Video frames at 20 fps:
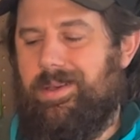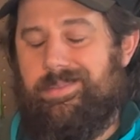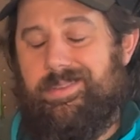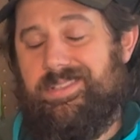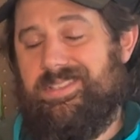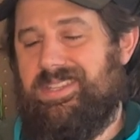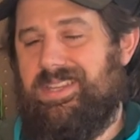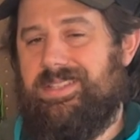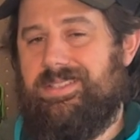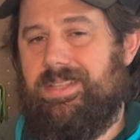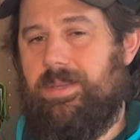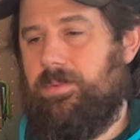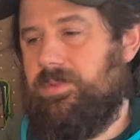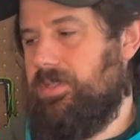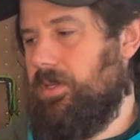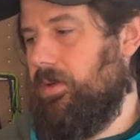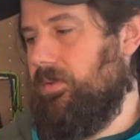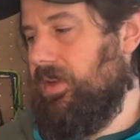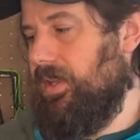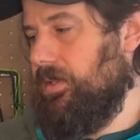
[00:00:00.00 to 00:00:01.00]
And that was the last time we
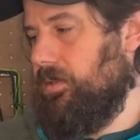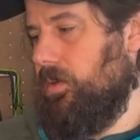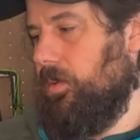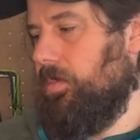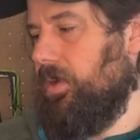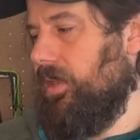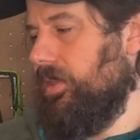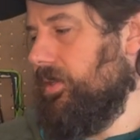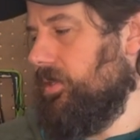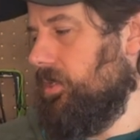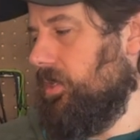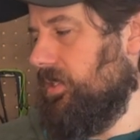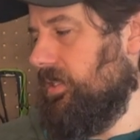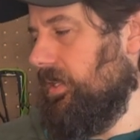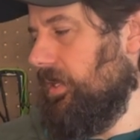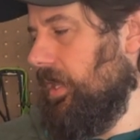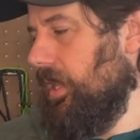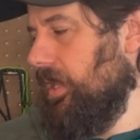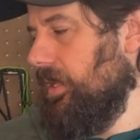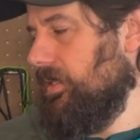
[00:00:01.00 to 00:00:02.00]
saw rain. So I brought this just in
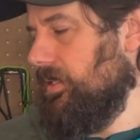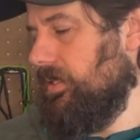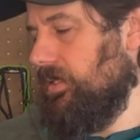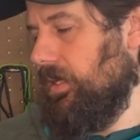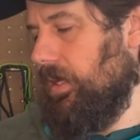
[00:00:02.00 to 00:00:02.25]
case,